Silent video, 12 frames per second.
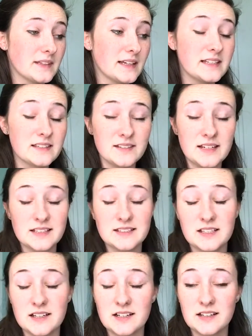it's leading
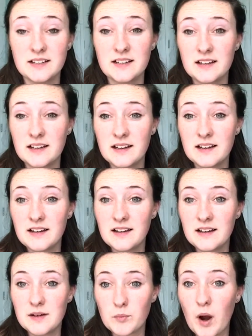to
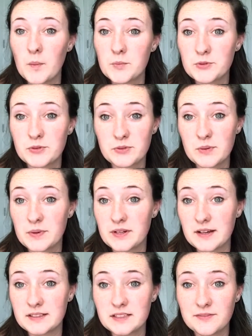problems with
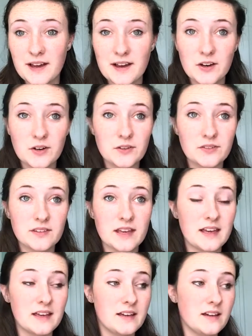reproductive health
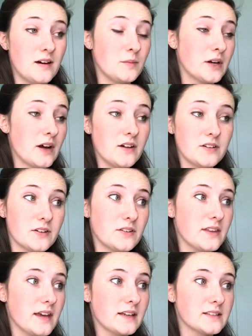and among other
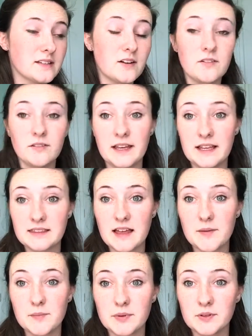things, and I'll link
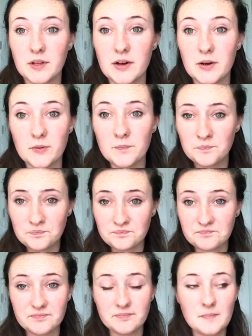that below.
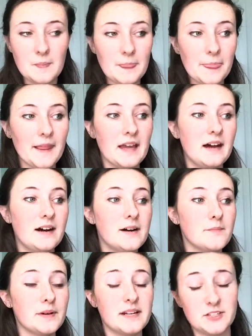
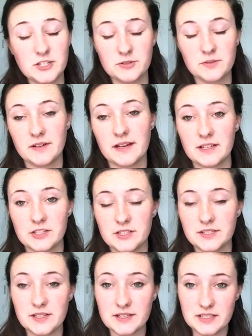But it's just really
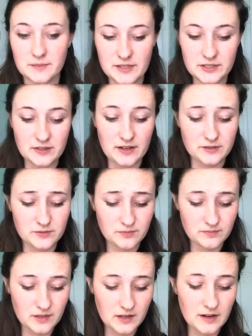interesting to me, so that's
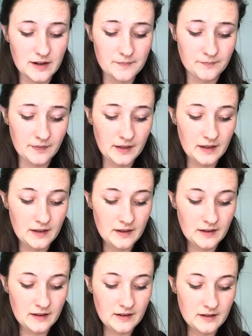
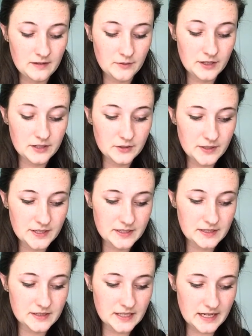one of the
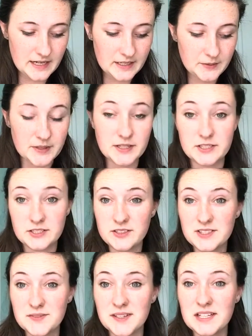reasons I wanted to do
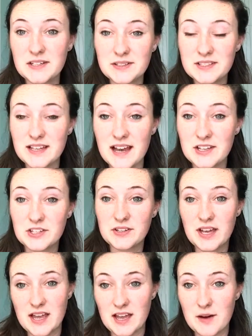this video, is to
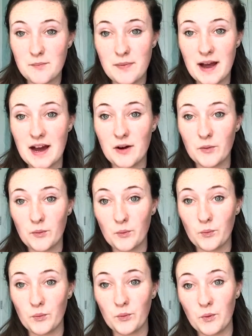educate about
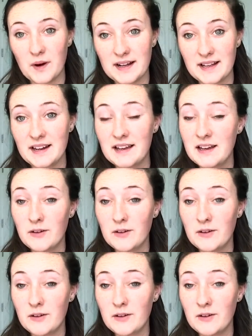what